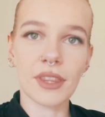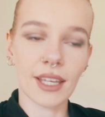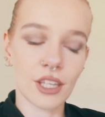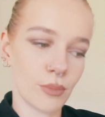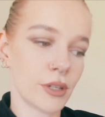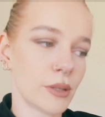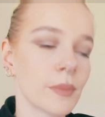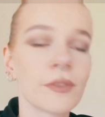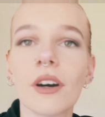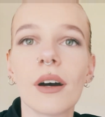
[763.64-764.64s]
thank you
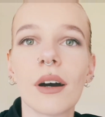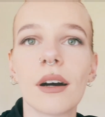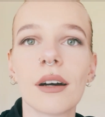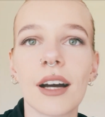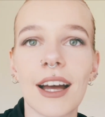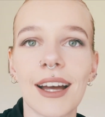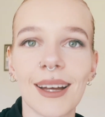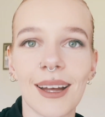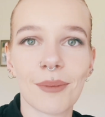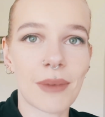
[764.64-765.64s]
mum for
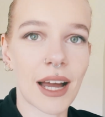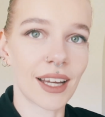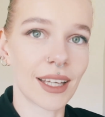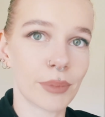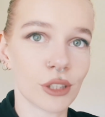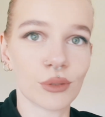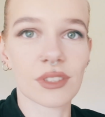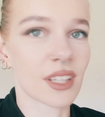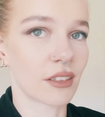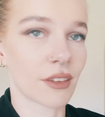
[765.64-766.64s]
uh, my
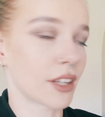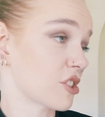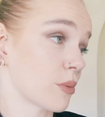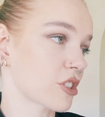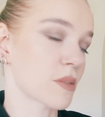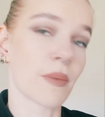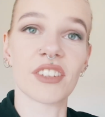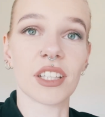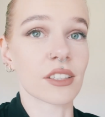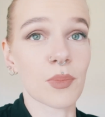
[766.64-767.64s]
balloons i don't think she watches my
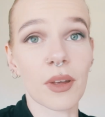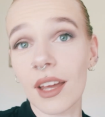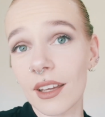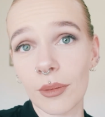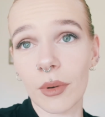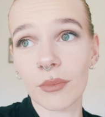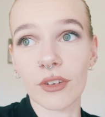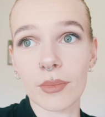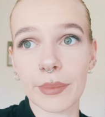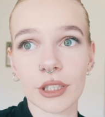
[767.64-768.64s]
videos but thank you mum
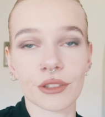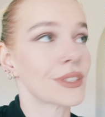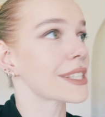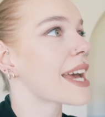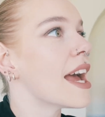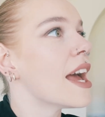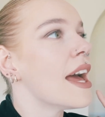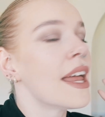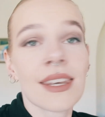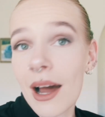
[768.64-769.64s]
for my balloons
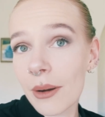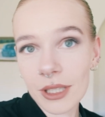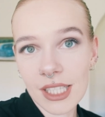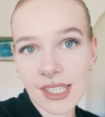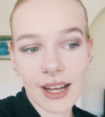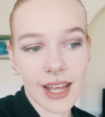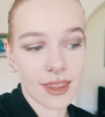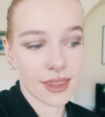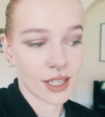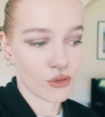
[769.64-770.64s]
now i'm gonna start
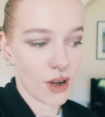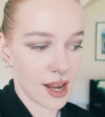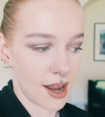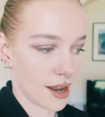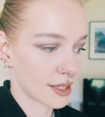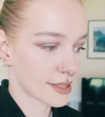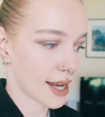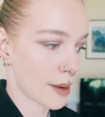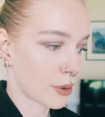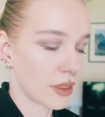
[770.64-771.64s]
getting things ready
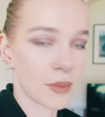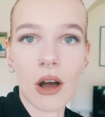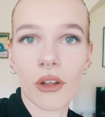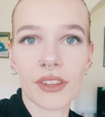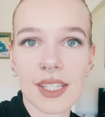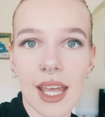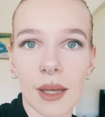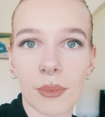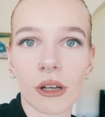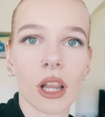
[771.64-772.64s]
start putting them out on the
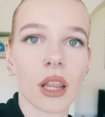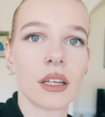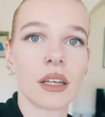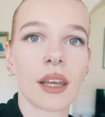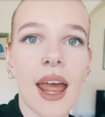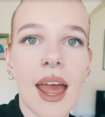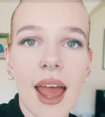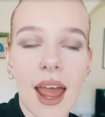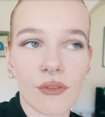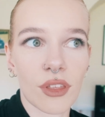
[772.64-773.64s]
table and
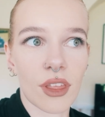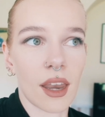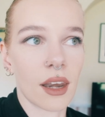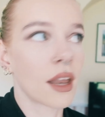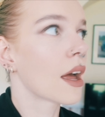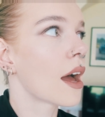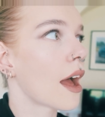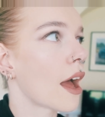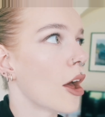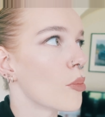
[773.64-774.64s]
everything
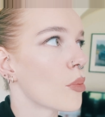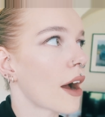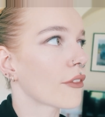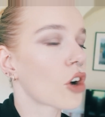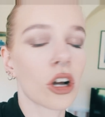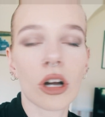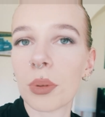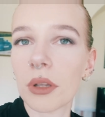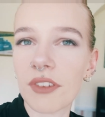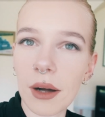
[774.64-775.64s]
um, i've got a
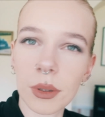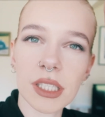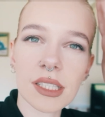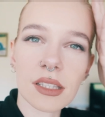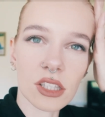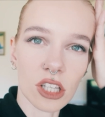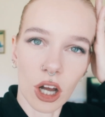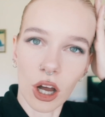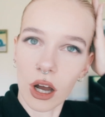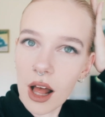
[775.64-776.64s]
couple of hours
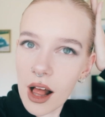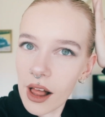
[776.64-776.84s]
so